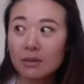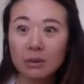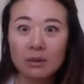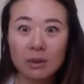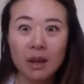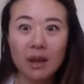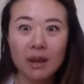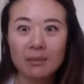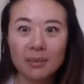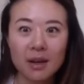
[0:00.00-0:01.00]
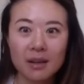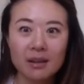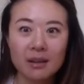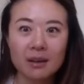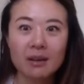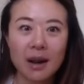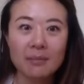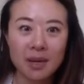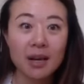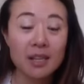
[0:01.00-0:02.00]
okay, but I'm
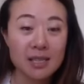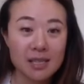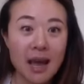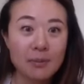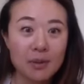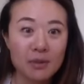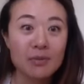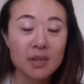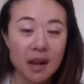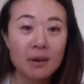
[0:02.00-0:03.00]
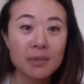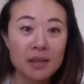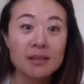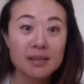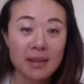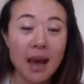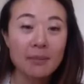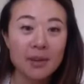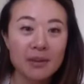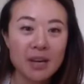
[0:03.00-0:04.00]
gonna slap you if you tell me to slap
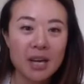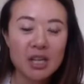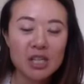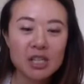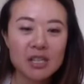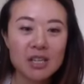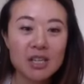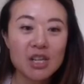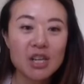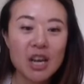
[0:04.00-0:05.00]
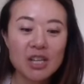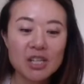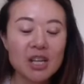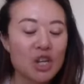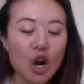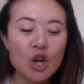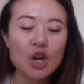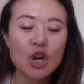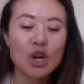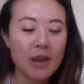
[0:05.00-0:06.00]
you. She's like, no.
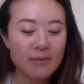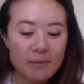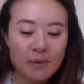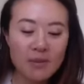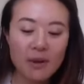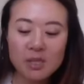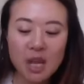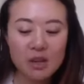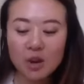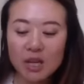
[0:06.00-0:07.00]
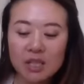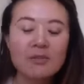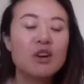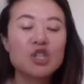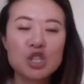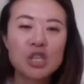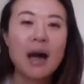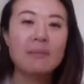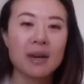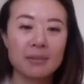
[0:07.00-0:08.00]
If I'm saying crazy stuff, just
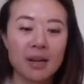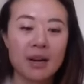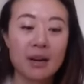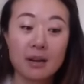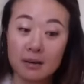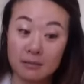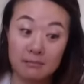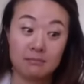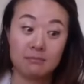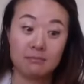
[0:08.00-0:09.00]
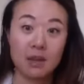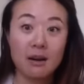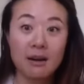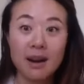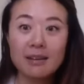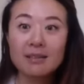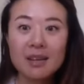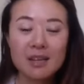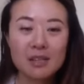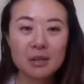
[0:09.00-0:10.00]
slap me. And I'm like, all right.
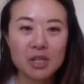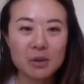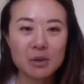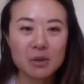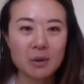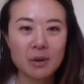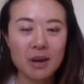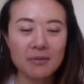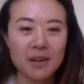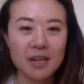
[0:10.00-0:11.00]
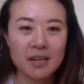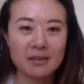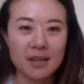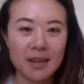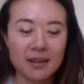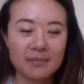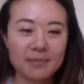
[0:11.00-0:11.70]
So she was going off on a like